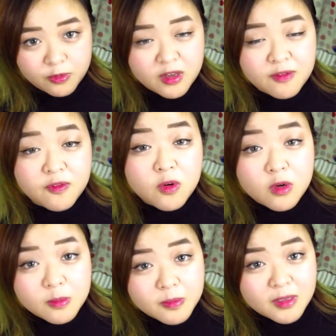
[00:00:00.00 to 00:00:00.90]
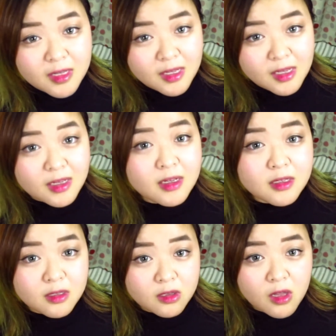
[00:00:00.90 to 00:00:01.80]
Preferably
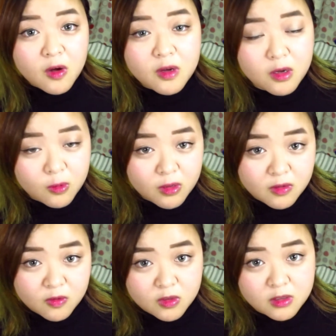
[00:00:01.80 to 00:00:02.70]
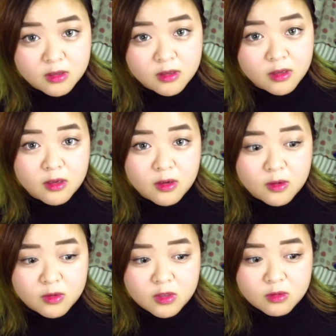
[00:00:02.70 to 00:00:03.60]
longer ones.
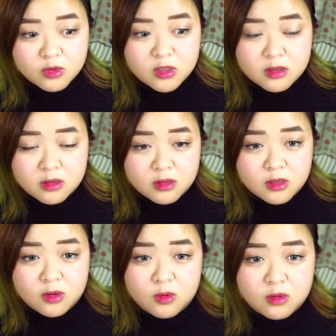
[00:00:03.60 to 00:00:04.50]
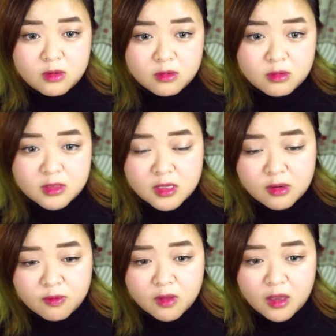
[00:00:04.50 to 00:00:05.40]
Don't just do
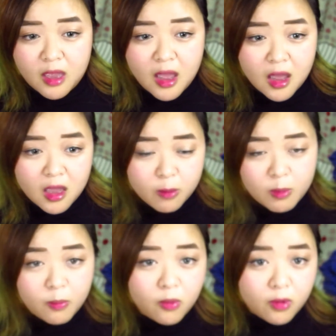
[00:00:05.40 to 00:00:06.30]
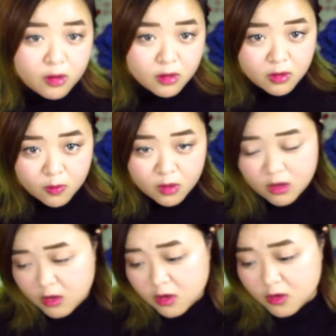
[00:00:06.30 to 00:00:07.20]
stuff like I am a boy, you are a
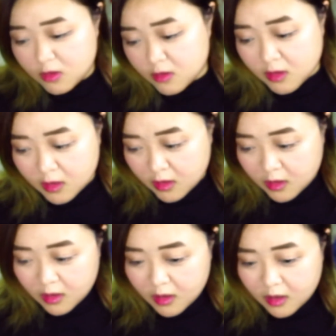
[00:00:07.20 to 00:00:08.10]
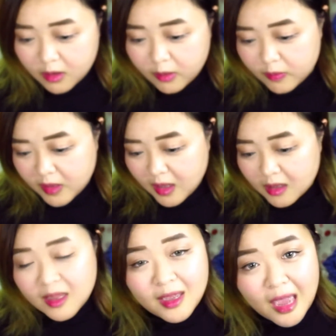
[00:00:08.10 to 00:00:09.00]
girl. I
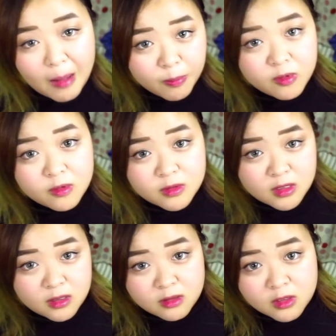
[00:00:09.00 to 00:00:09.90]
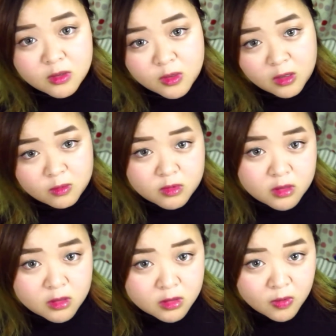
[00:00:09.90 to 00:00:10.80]
like apples and you don't,
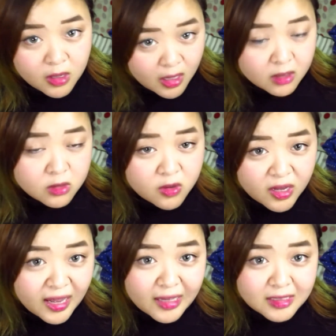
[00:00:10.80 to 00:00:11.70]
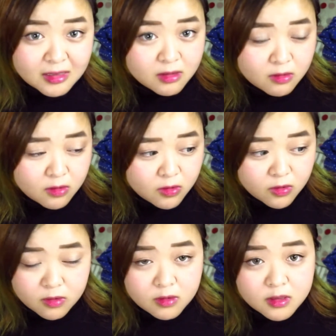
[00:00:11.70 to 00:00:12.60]
so I hate your ass,
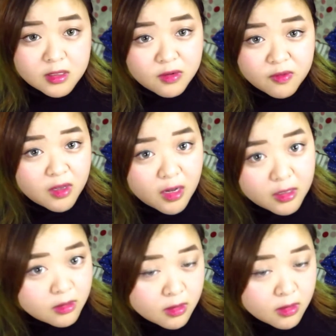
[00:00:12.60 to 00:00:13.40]
or stuff like that.